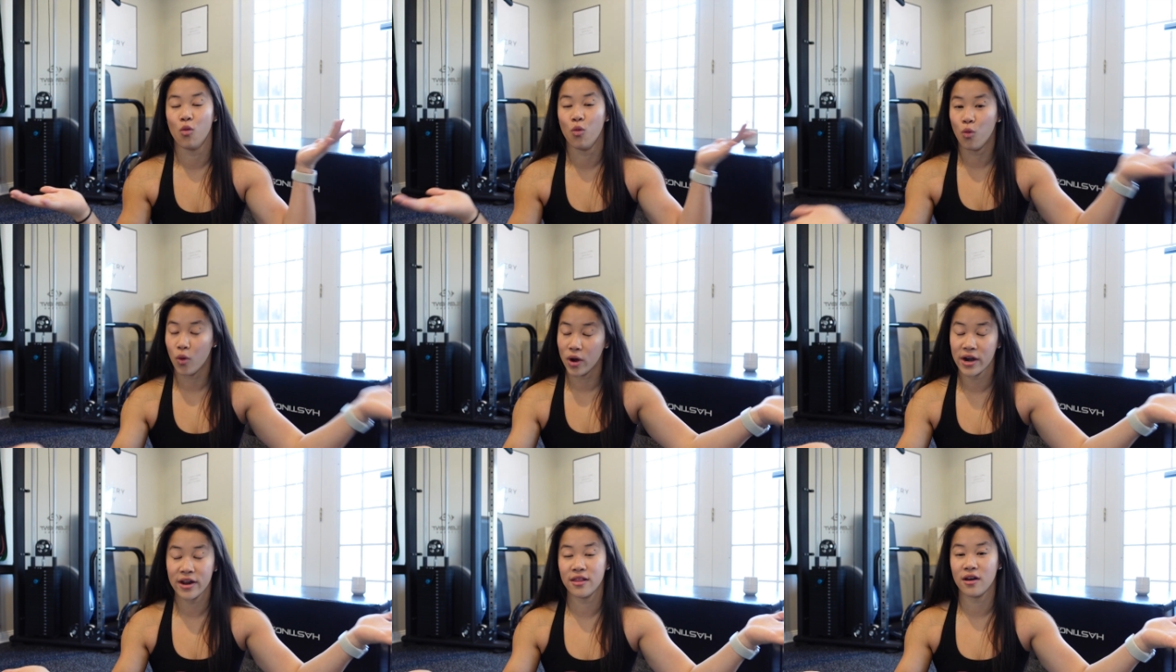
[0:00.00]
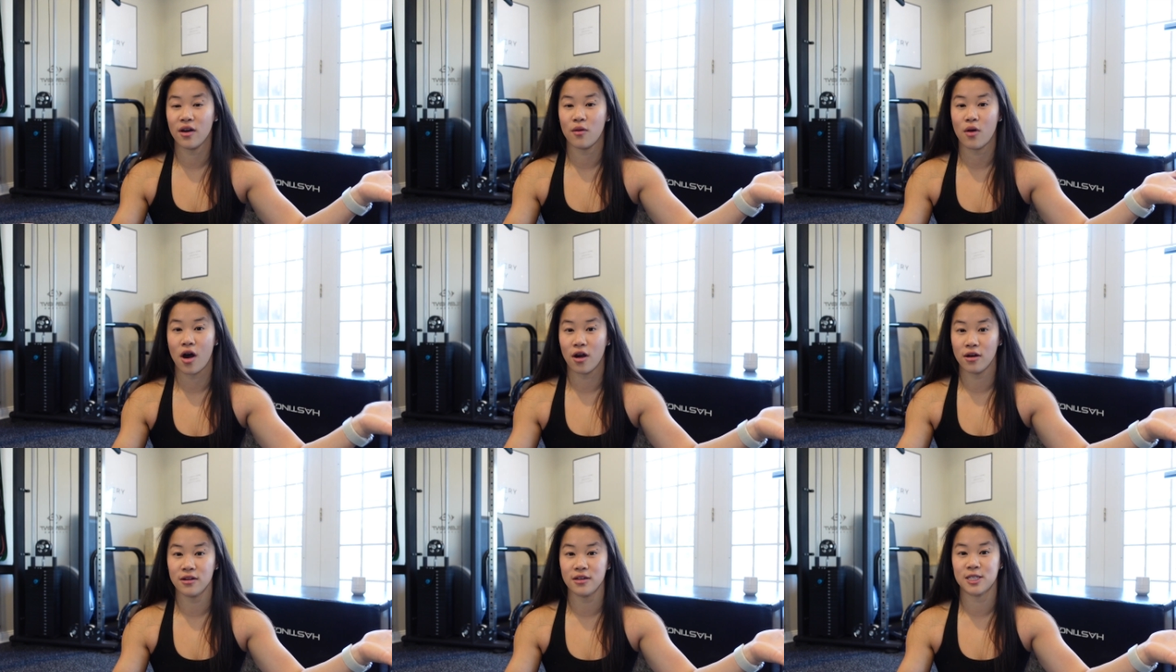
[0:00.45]
one of the
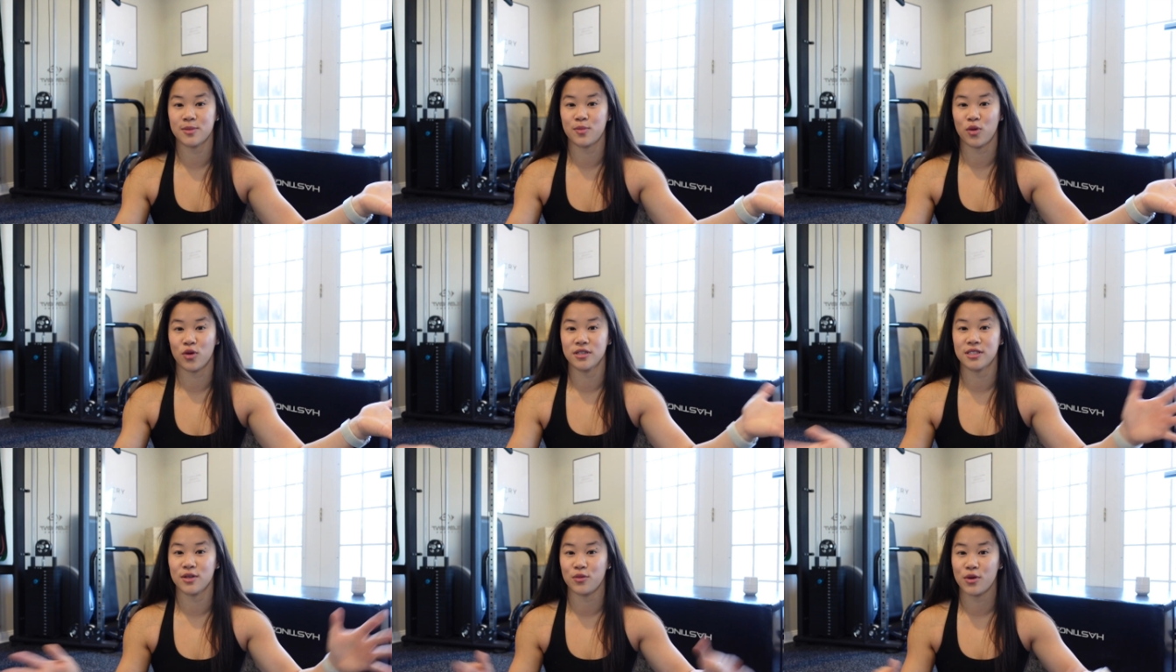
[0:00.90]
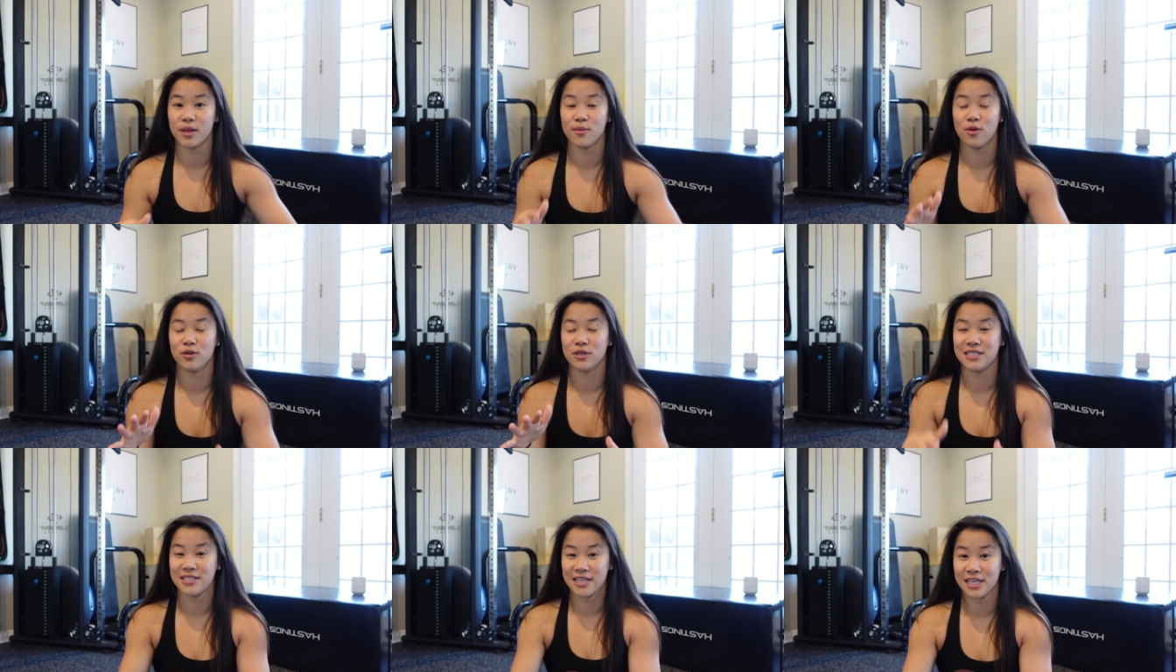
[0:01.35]
hardest sports and one of the
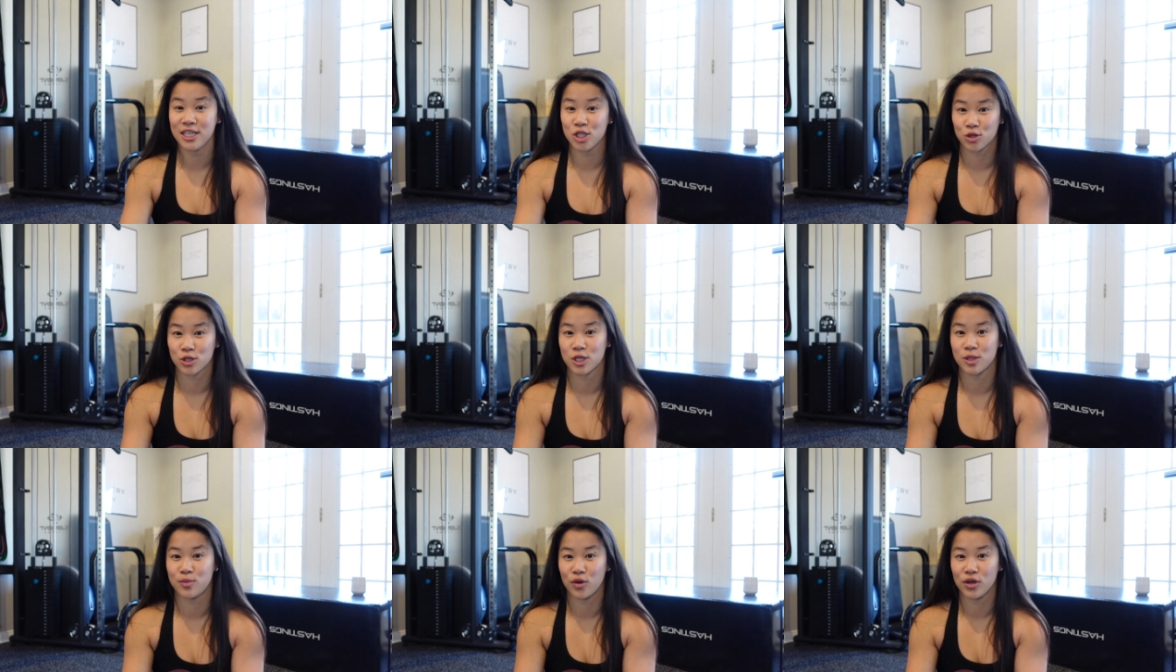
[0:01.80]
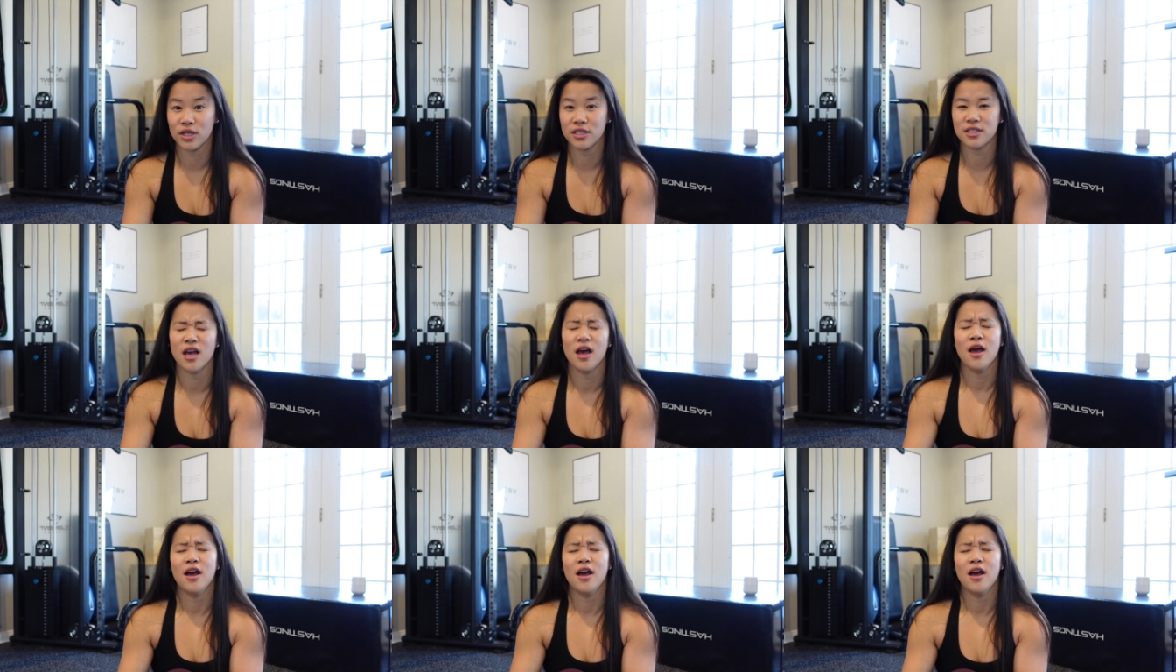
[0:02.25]
most dangerous sports.